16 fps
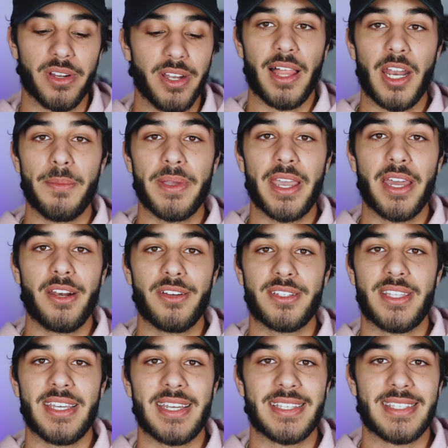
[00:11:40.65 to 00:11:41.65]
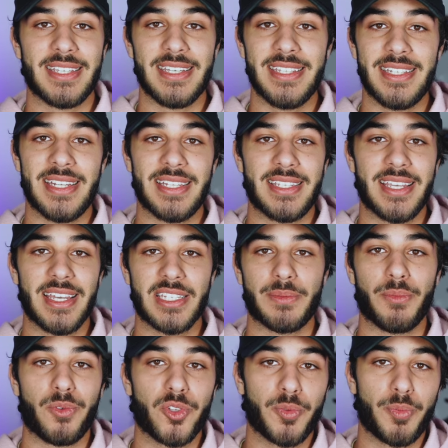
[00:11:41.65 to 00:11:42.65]
A lot of beginners think it's easy to test
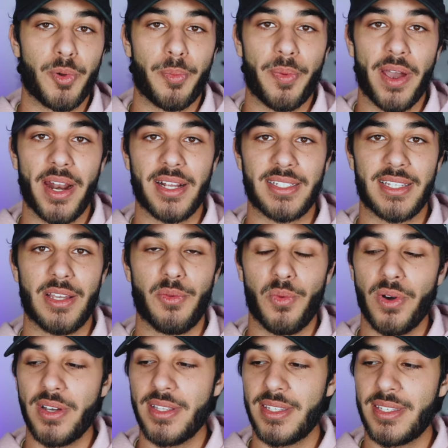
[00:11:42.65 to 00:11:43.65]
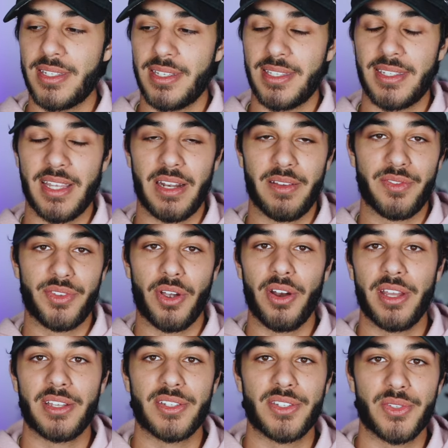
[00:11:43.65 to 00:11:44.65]
multiple products at once. Instead of
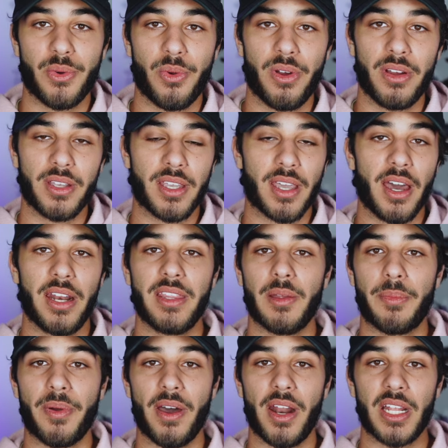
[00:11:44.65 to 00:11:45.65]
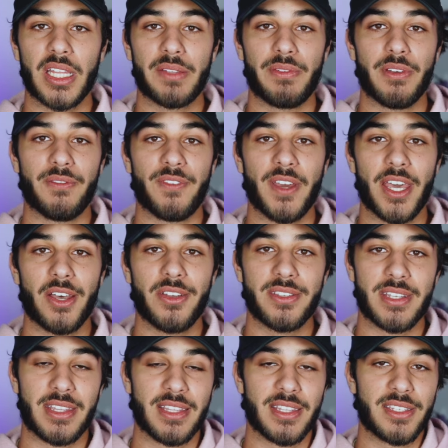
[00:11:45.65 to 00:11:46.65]
starting a store, cutting the product if it fails,
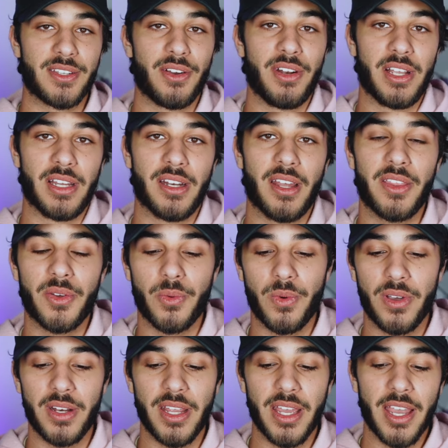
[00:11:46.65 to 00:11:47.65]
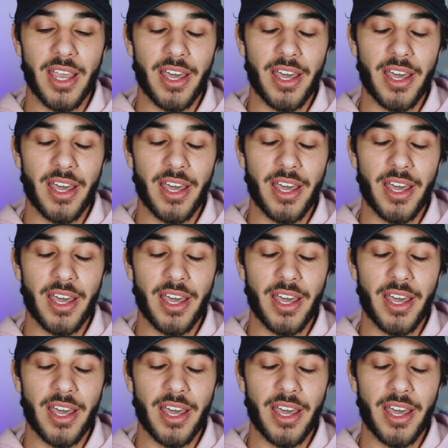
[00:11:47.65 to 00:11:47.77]
and then starting another one,